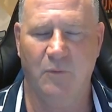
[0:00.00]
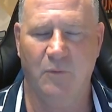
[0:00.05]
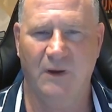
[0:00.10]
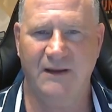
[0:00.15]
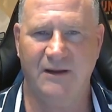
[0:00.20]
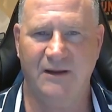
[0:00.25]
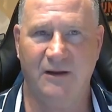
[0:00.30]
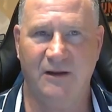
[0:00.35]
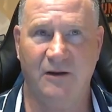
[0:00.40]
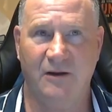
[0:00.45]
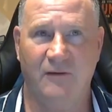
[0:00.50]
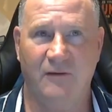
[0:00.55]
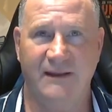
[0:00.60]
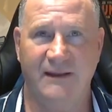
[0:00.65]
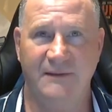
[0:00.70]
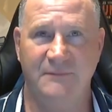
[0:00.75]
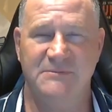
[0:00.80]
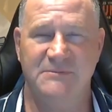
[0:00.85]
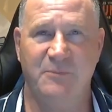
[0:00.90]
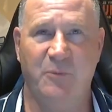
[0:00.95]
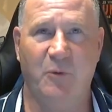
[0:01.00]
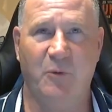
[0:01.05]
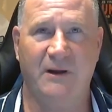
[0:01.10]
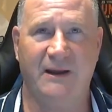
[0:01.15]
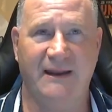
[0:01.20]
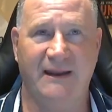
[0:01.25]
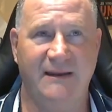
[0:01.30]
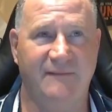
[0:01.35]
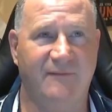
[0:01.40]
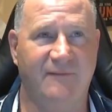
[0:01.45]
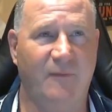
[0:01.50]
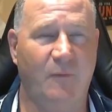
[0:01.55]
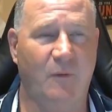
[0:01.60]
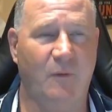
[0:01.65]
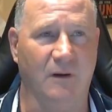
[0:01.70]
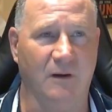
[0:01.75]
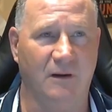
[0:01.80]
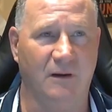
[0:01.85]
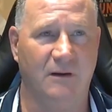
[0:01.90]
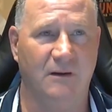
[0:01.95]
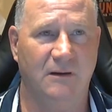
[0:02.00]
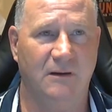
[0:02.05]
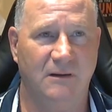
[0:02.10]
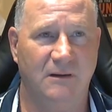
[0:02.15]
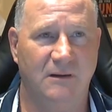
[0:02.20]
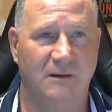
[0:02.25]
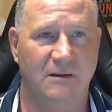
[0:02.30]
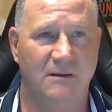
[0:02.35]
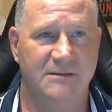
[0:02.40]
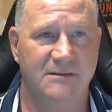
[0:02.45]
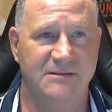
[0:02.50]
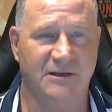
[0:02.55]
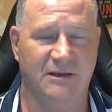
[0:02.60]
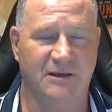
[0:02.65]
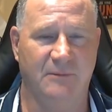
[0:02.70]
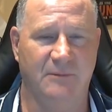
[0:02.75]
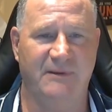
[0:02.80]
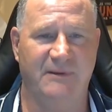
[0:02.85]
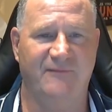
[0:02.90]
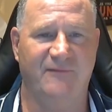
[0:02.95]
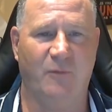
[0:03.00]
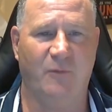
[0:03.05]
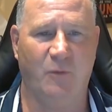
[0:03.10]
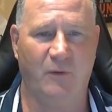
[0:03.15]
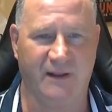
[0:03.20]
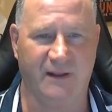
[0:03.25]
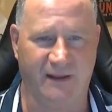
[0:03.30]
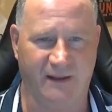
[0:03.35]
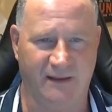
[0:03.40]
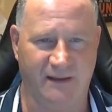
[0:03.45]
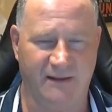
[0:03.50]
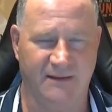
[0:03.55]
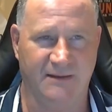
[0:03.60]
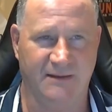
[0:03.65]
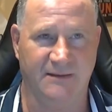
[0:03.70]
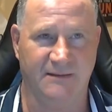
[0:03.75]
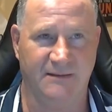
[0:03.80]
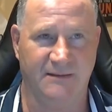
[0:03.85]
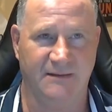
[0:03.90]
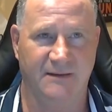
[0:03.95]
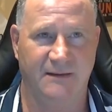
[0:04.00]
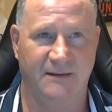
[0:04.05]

Well, wait, no, he was born in '84. So he'll be 40 in